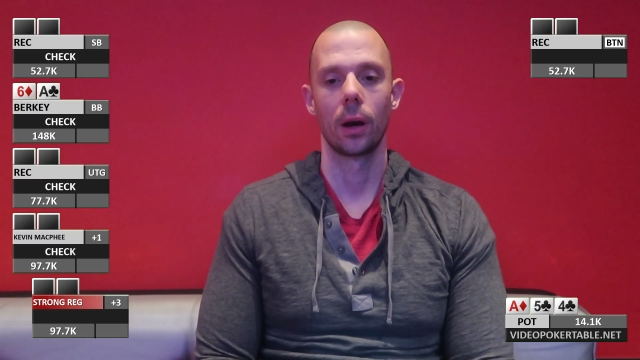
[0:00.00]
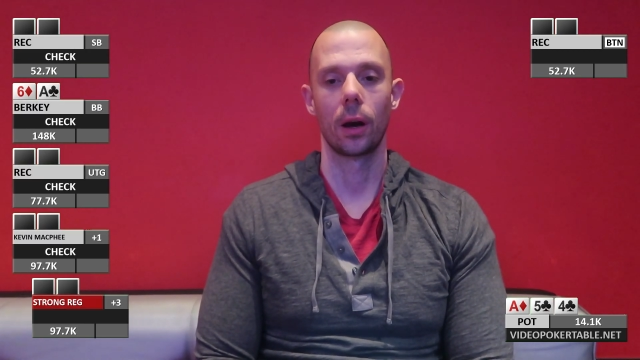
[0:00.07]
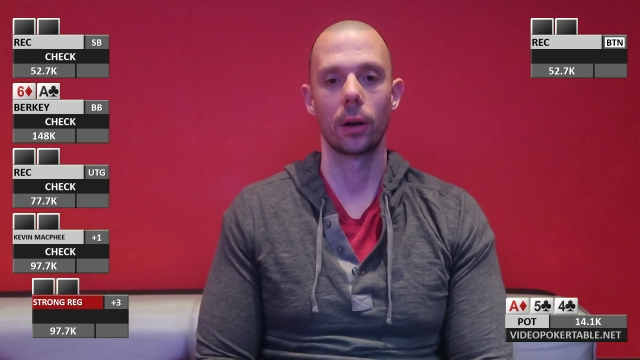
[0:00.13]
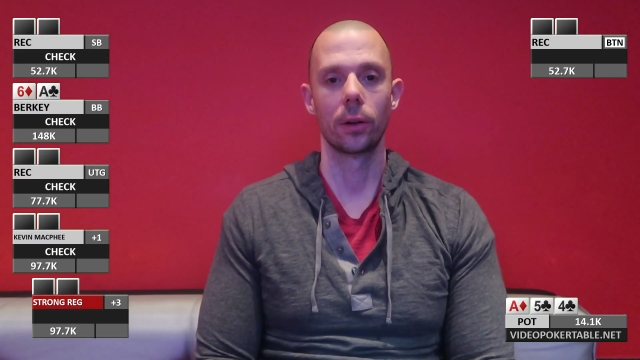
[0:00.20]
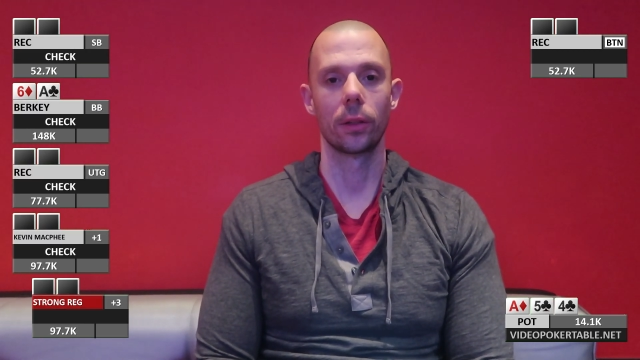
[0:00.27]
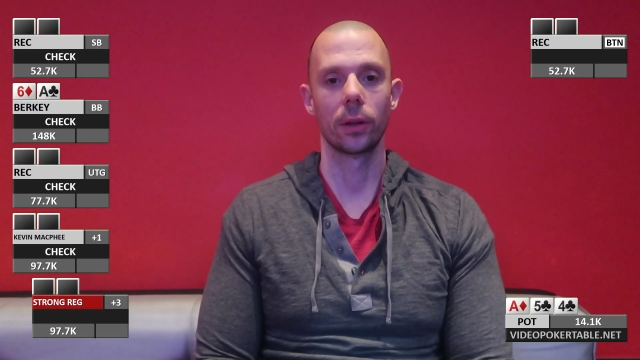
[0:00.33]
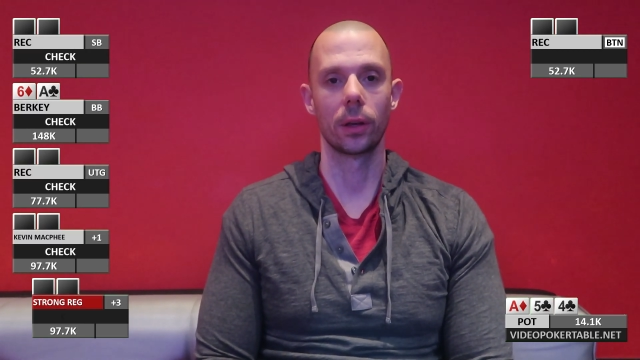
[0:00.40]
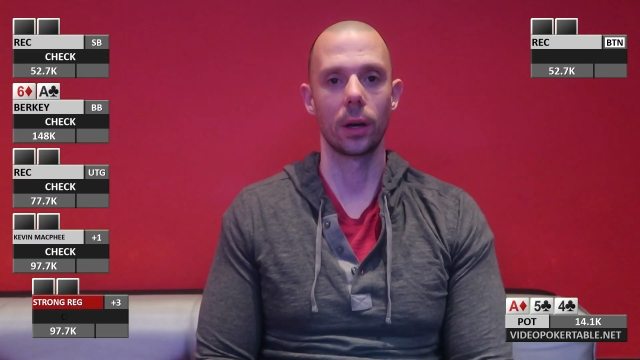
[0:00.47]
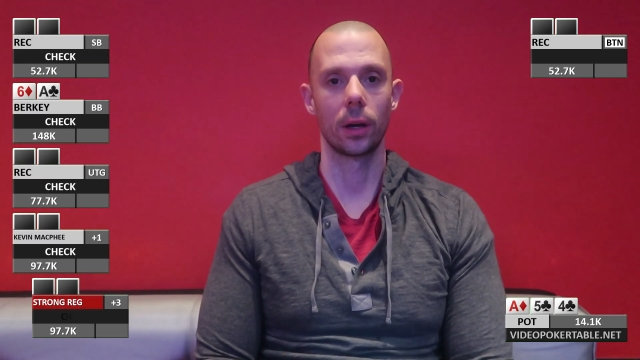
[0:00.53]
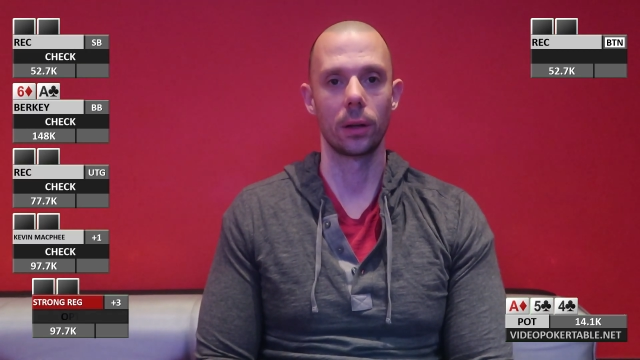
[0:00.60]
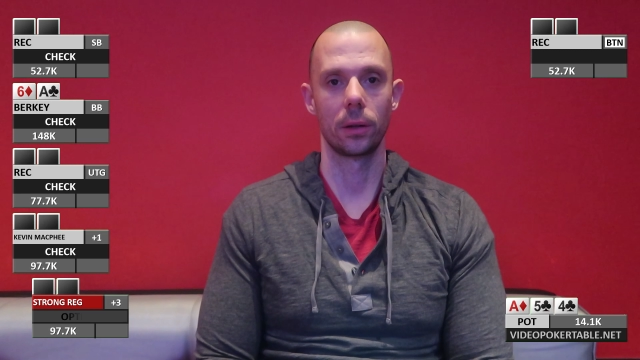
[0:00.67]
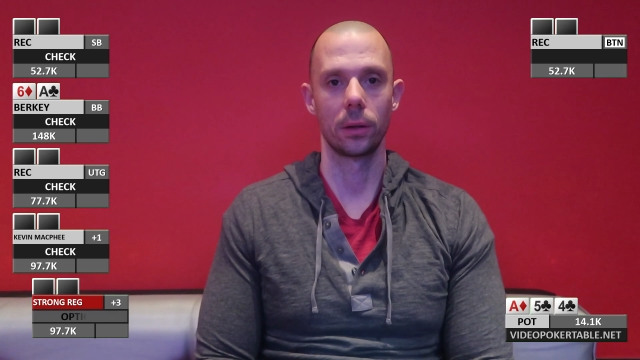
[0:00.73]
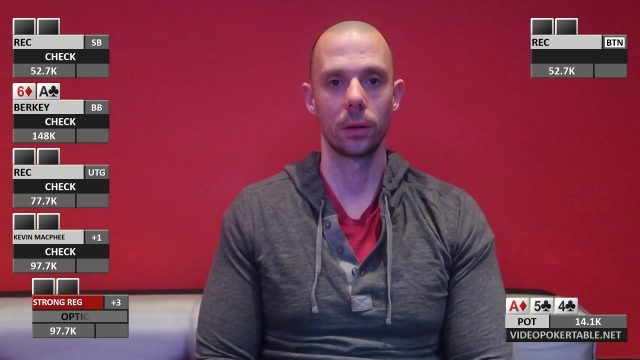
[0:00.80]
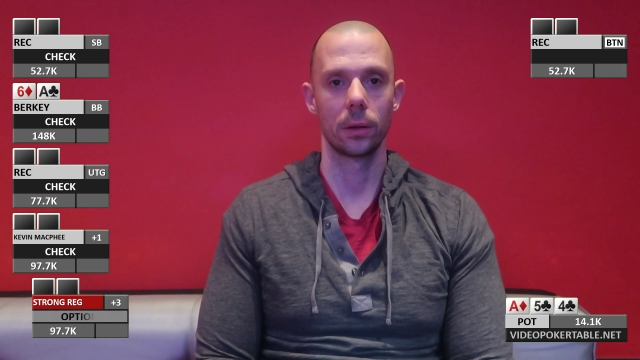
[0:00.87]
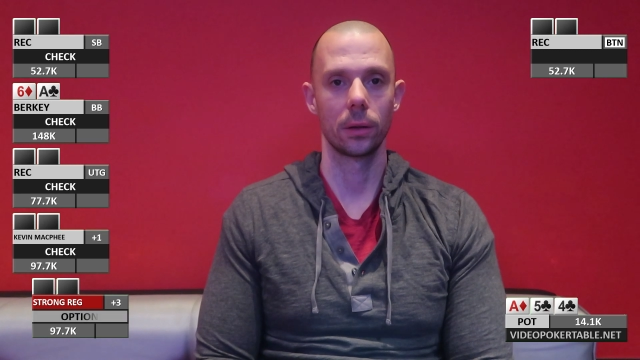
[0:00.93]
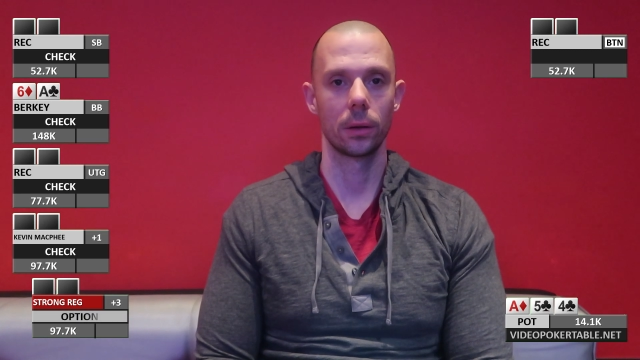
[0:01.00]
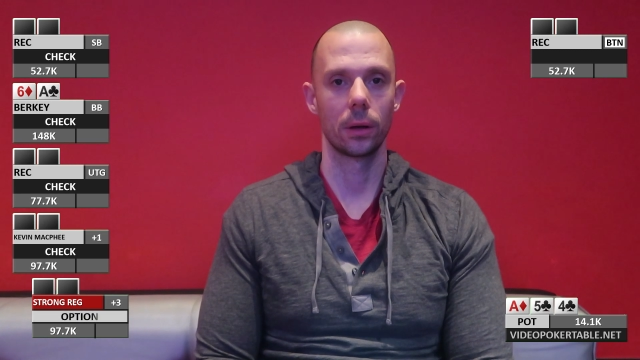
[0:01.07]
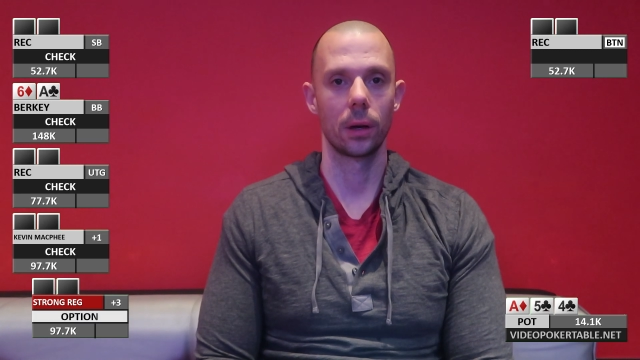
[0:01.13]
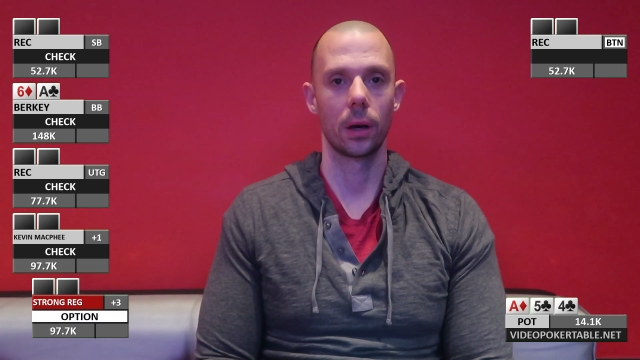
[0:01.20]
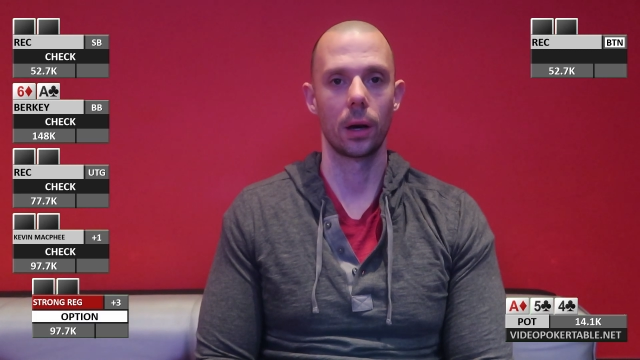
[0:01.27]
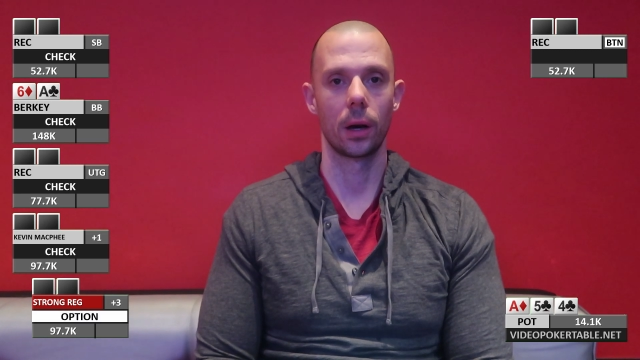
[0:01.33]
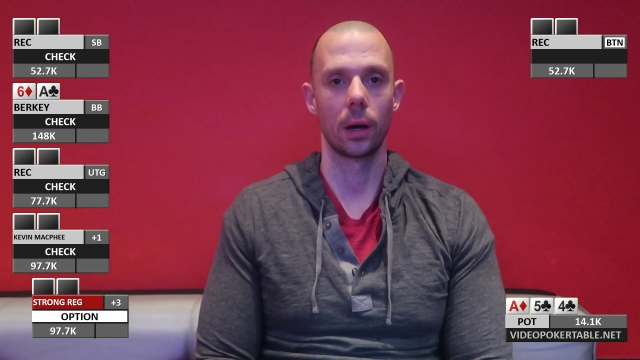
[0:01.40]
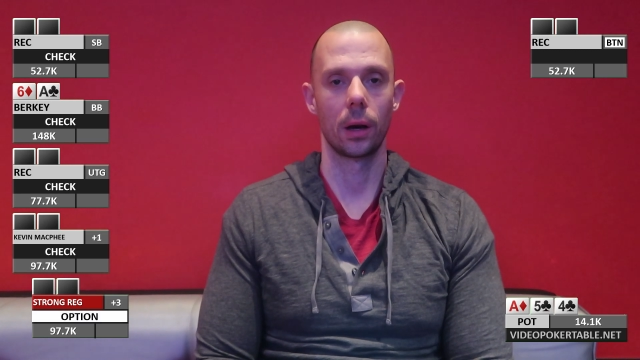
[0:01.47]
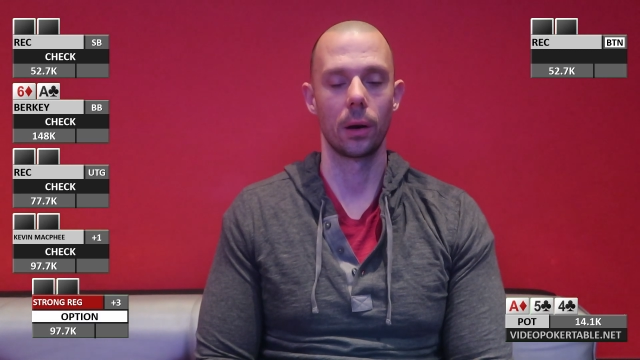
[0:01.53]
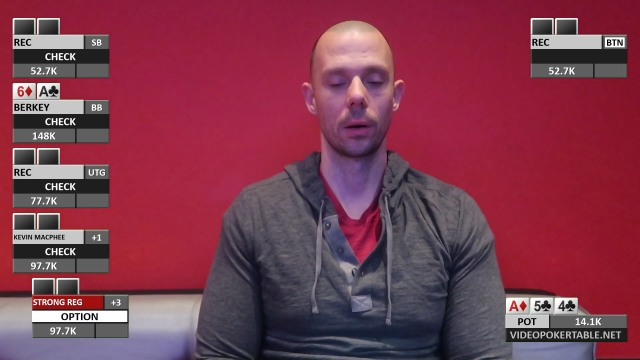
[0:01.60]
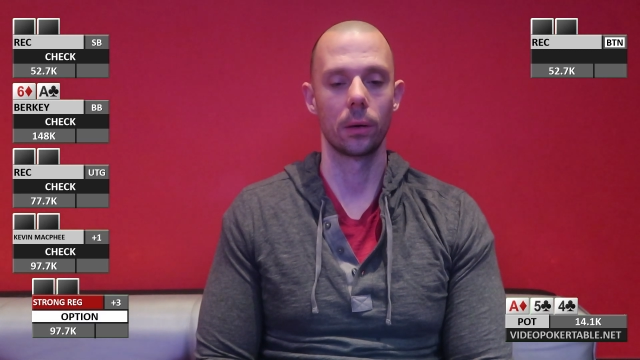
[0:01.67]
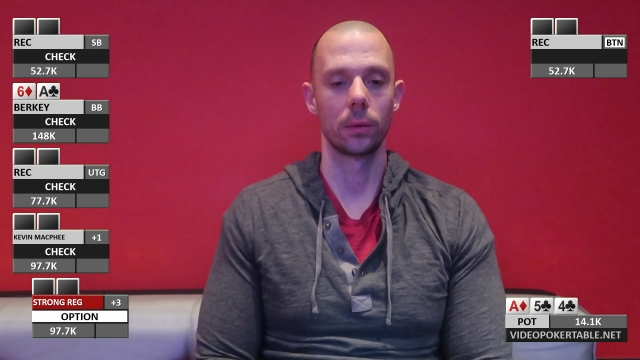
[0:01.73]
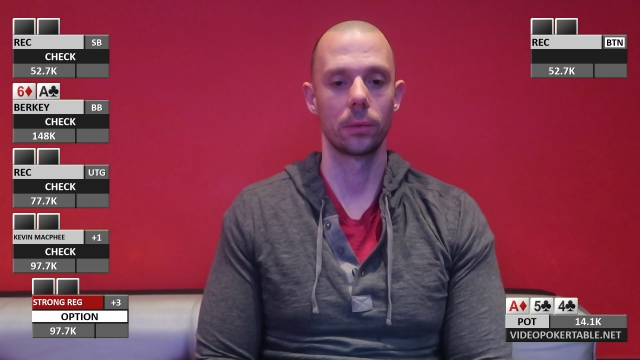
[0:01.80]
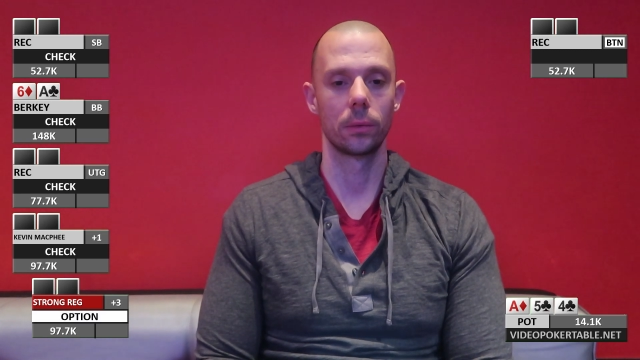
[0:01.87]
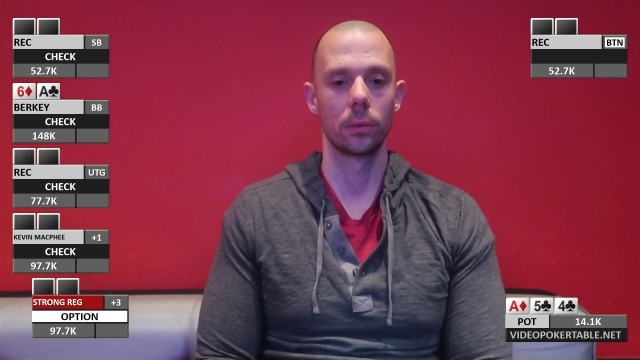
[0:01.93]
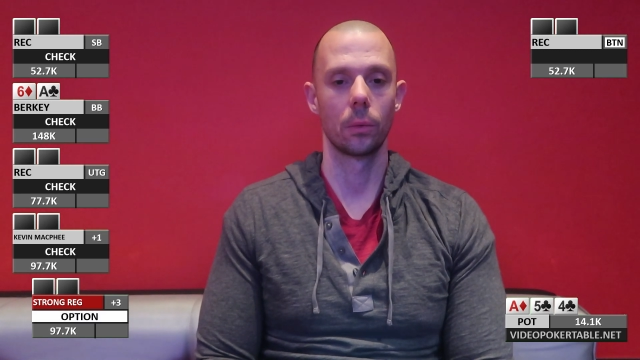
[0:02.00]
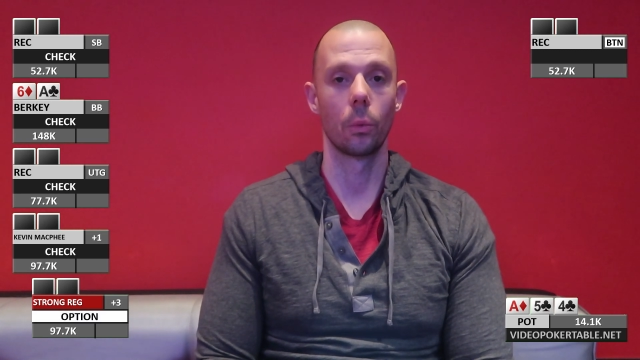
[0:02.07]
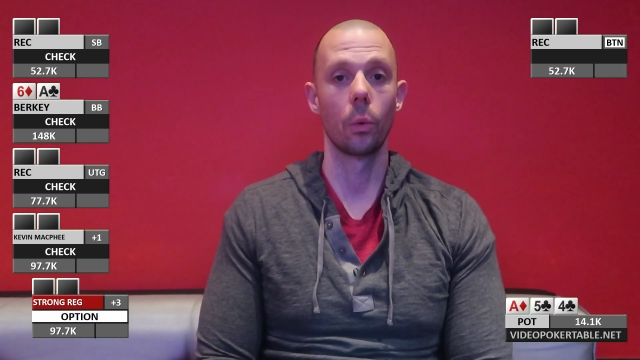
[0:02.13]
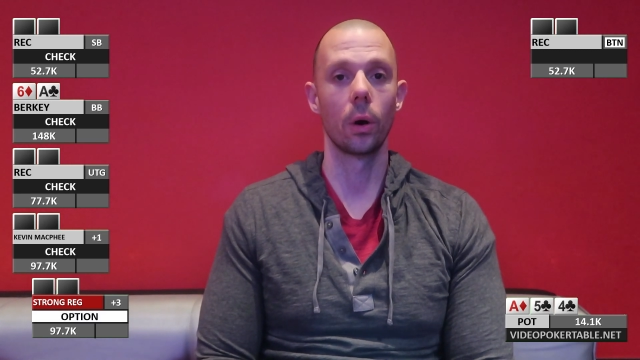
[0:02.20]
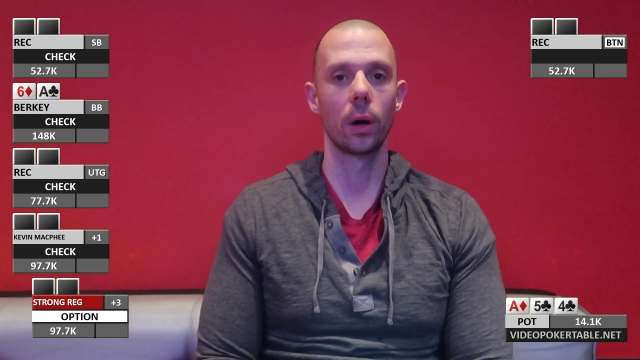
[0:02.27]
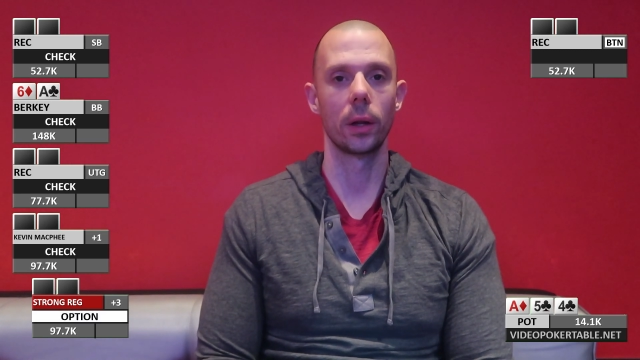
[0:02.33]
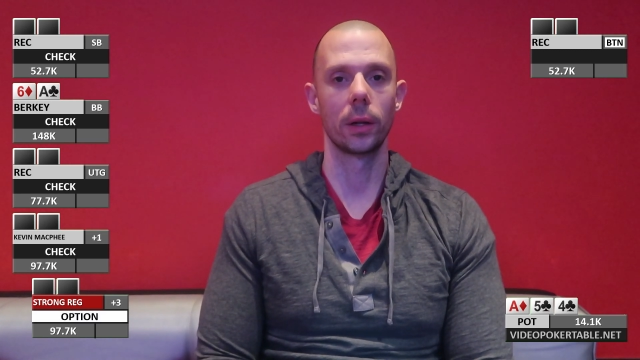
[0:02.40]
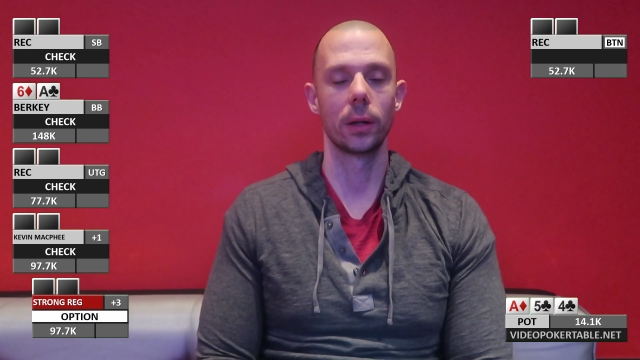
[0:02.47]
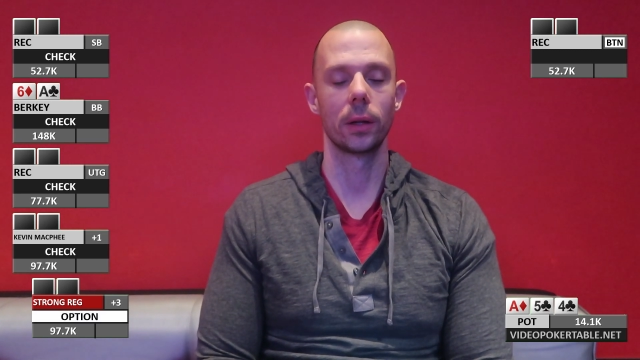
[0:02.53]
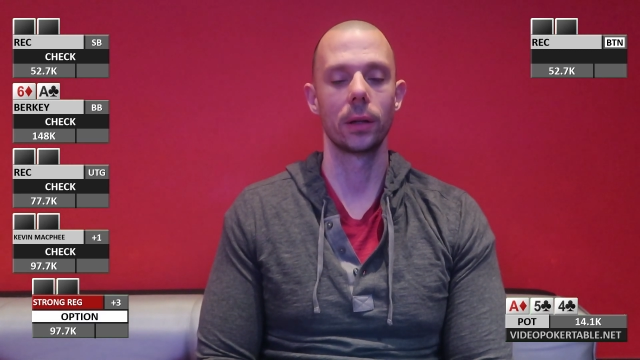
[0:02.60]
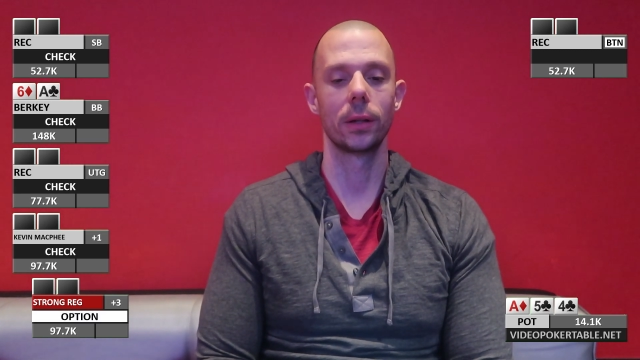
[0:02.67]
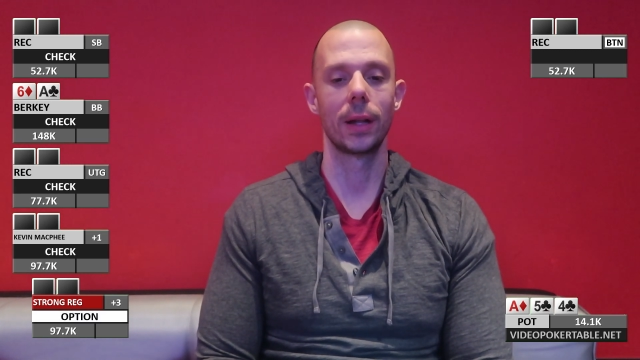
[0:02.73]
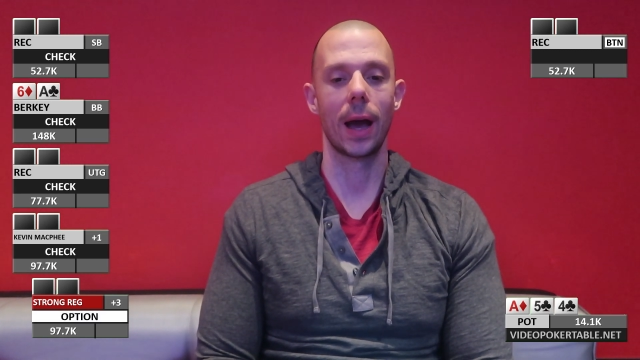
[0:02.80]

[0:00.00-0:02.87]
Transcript: Under the gun, one